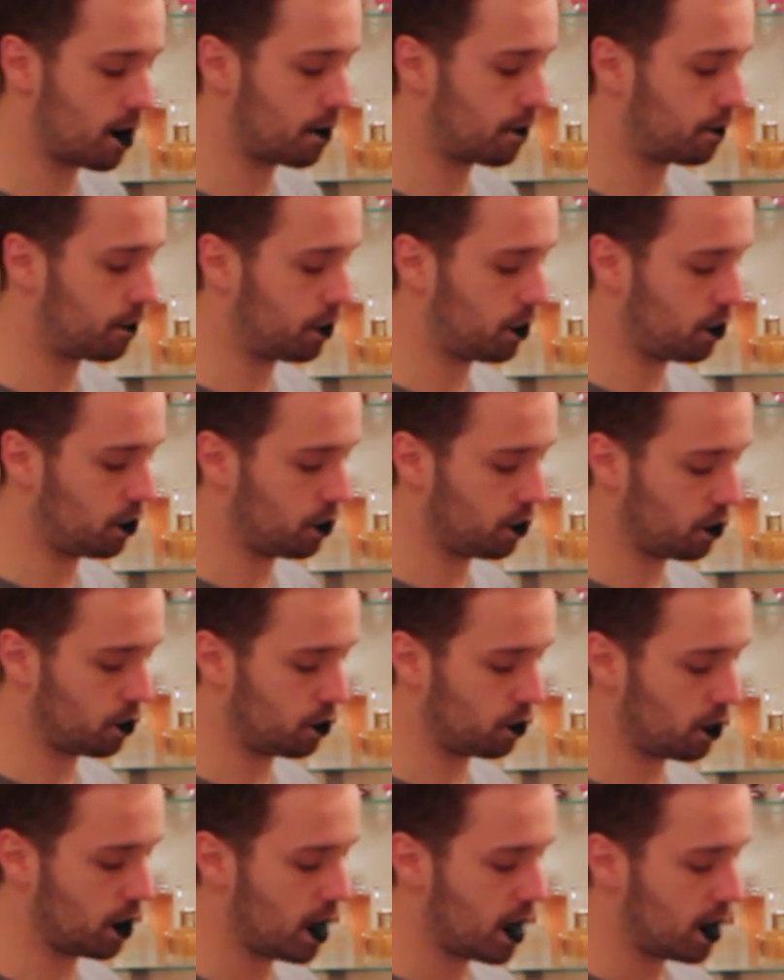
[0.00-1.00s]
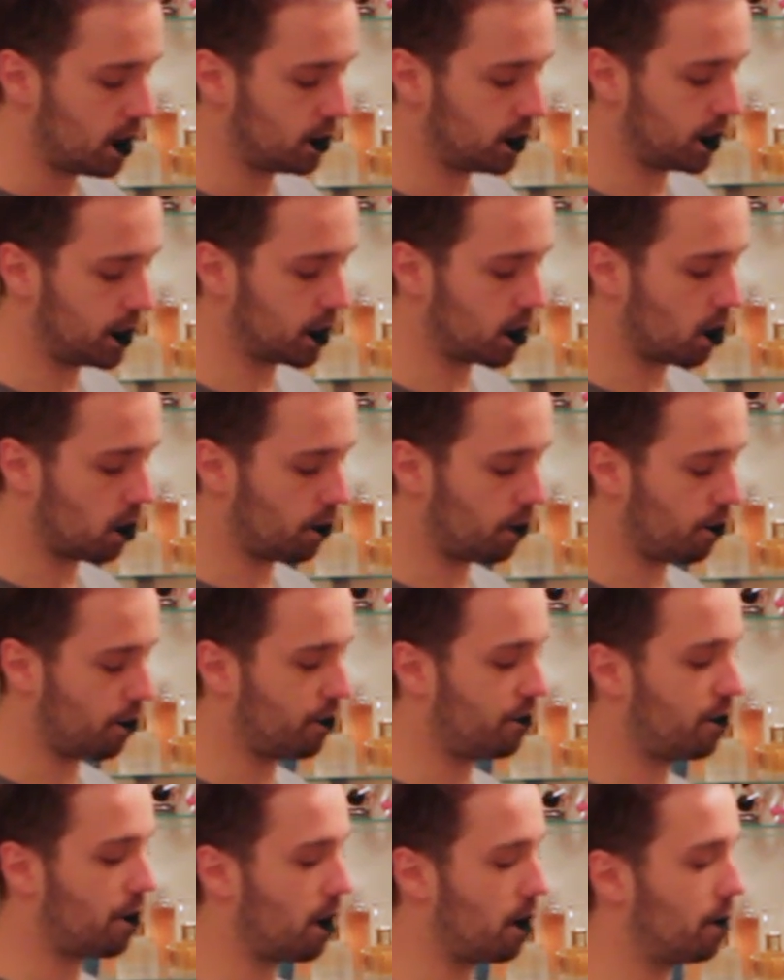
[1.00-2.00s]
if you need to go
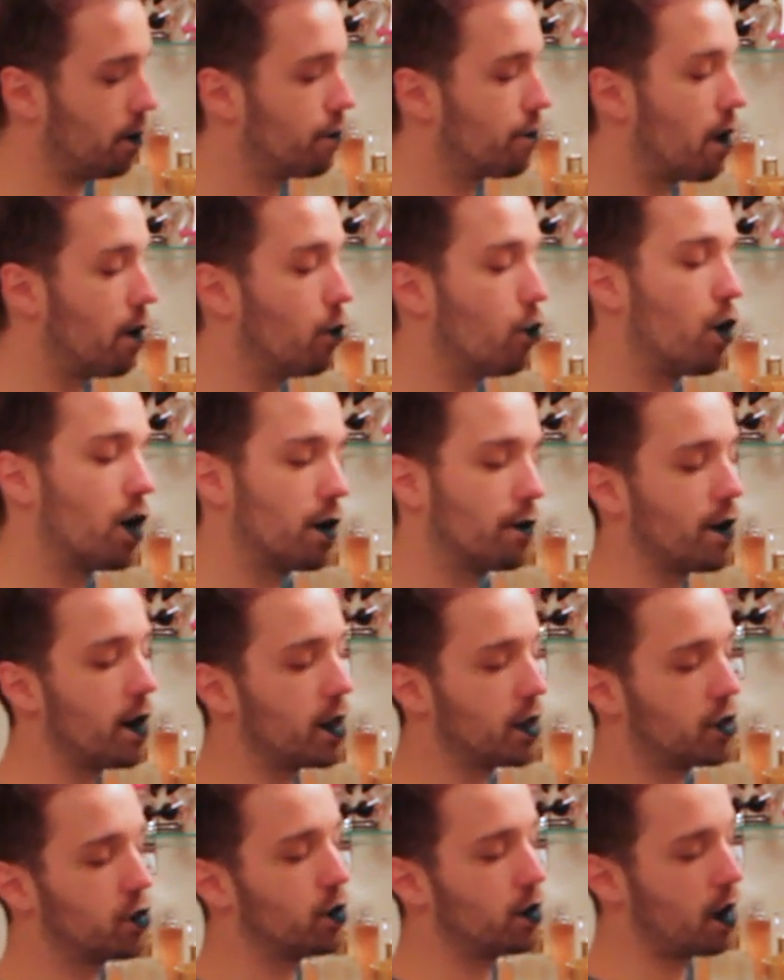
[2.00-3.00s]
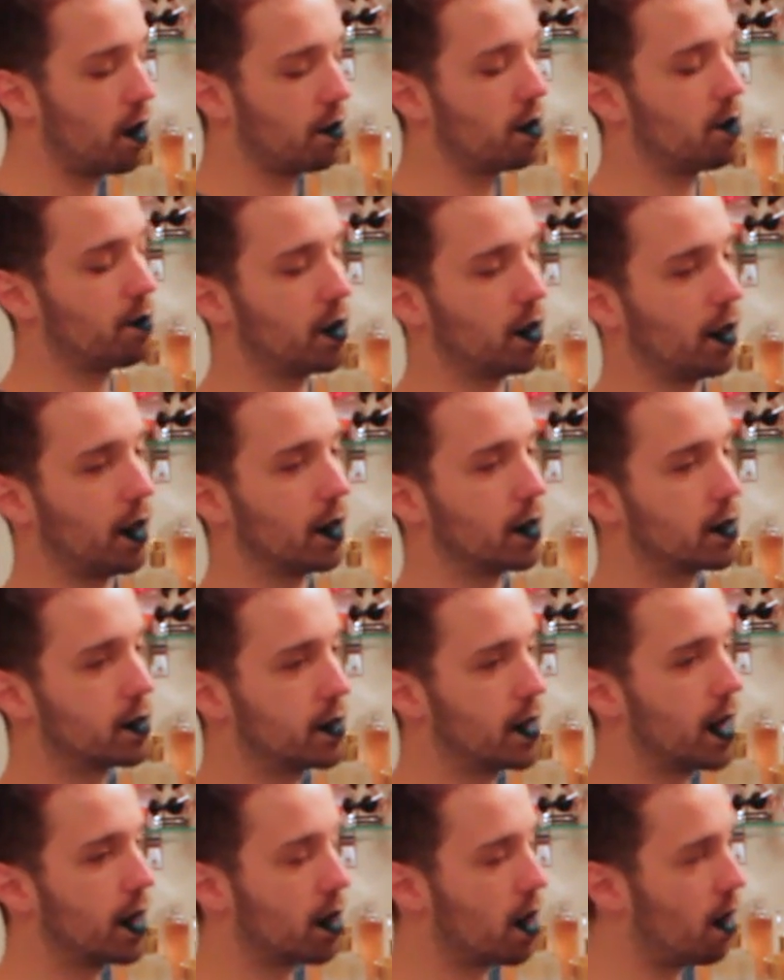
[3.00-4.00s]
from one event to another, but like
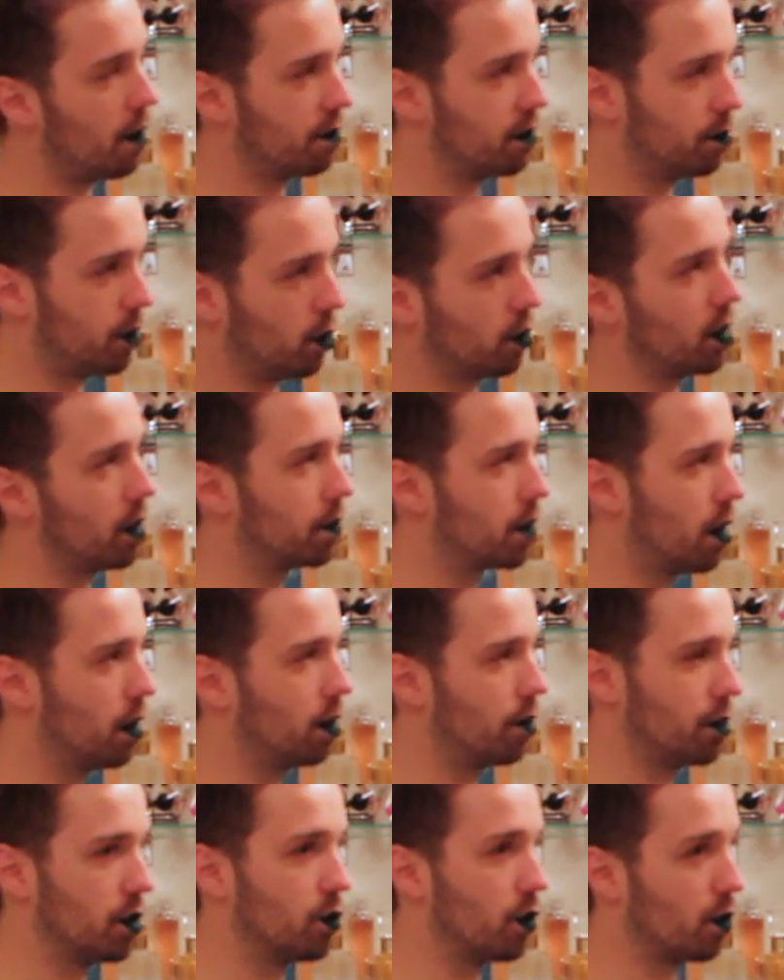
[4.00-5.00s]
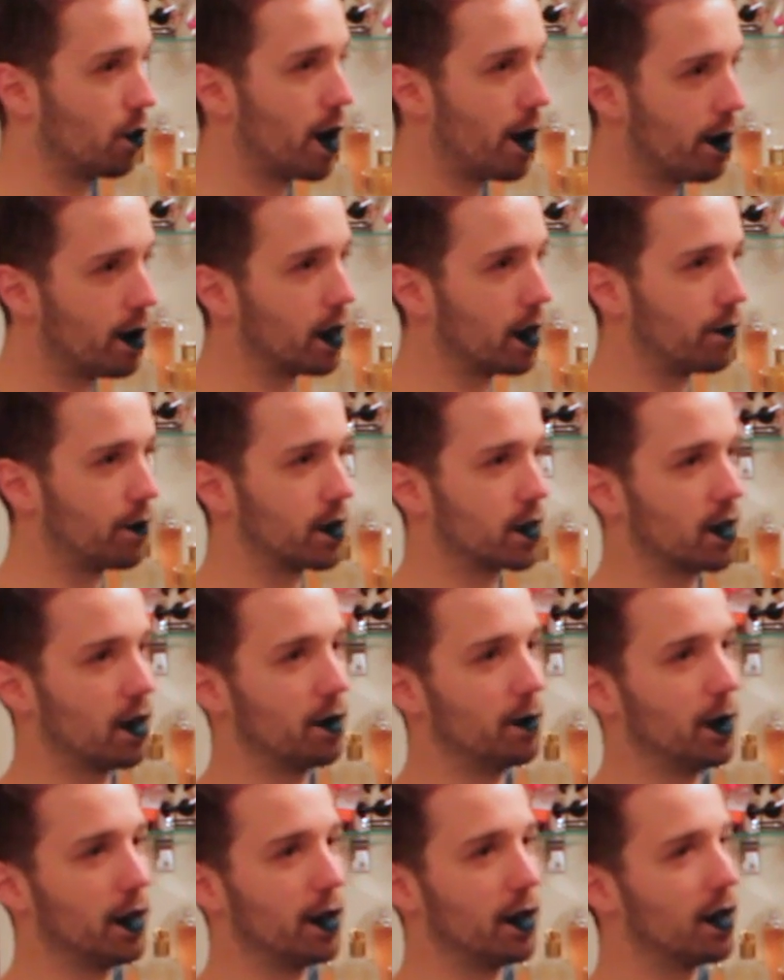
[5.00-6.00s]
take off the bold lip color you were wearing if it's going
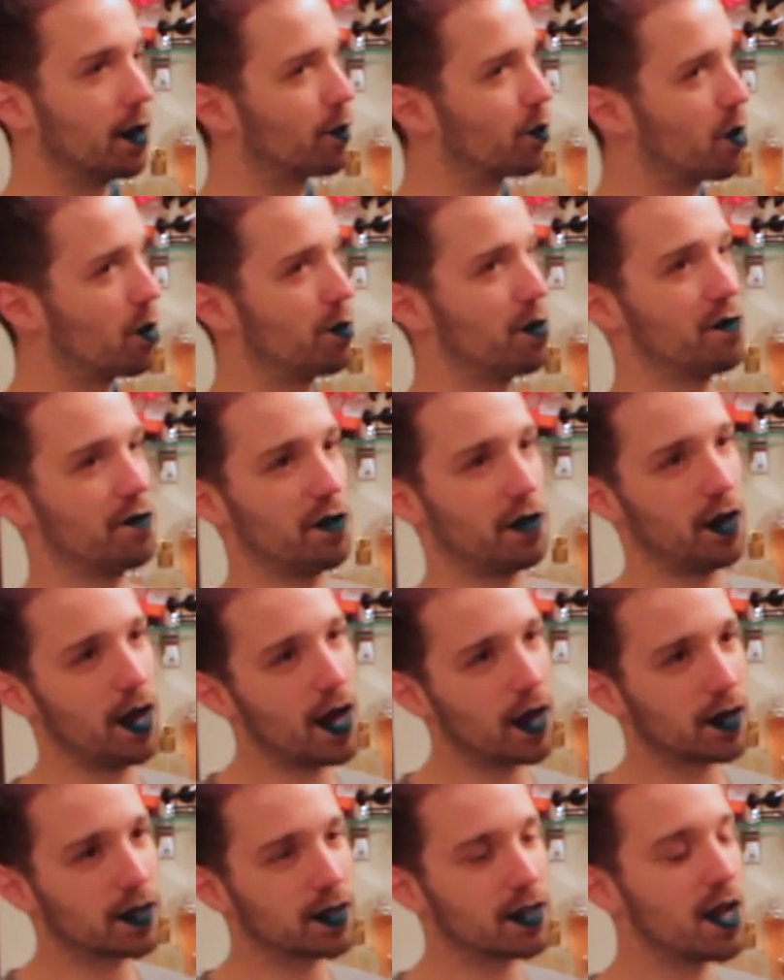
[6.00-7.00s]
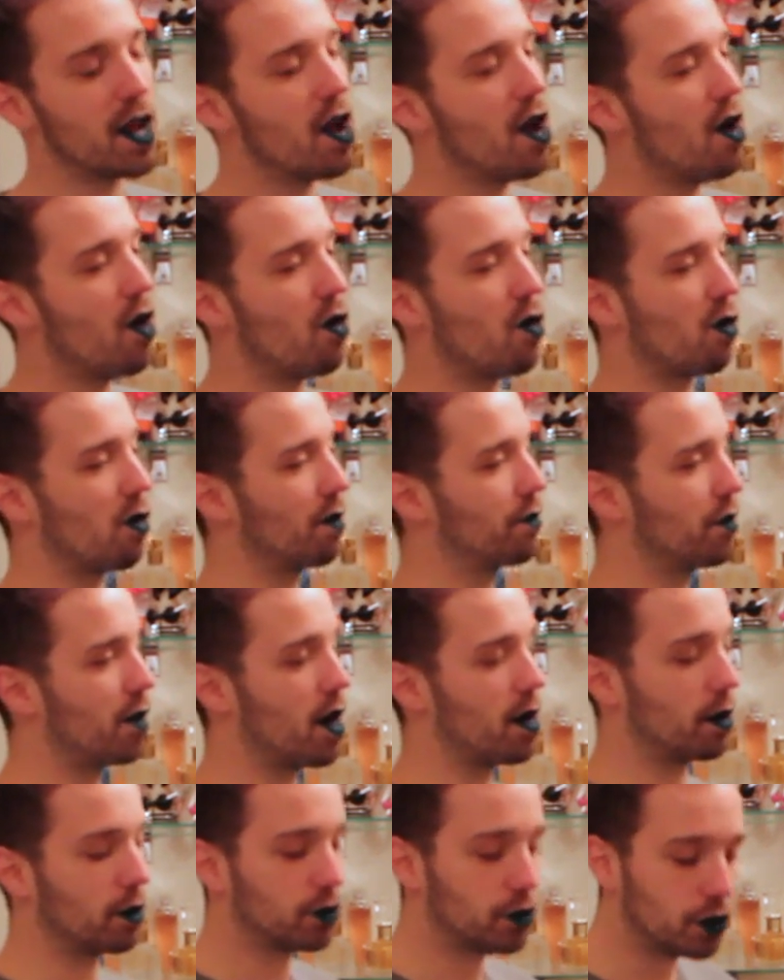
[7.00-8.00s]
to be inappropriate for the next, or if you're
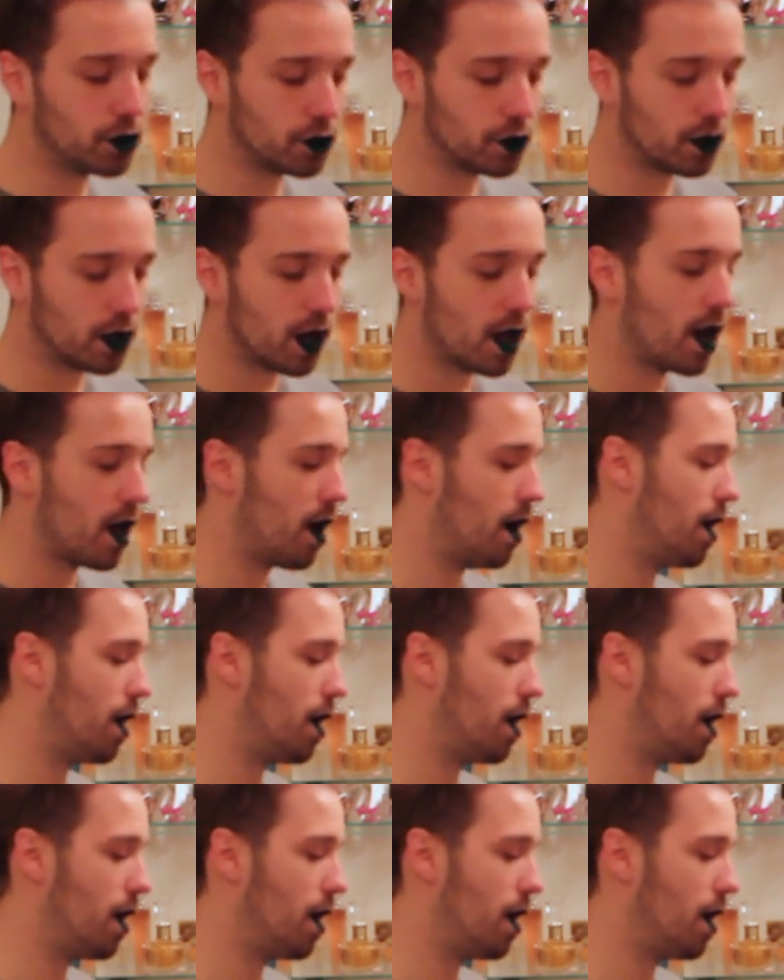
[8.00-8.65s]
on a shoot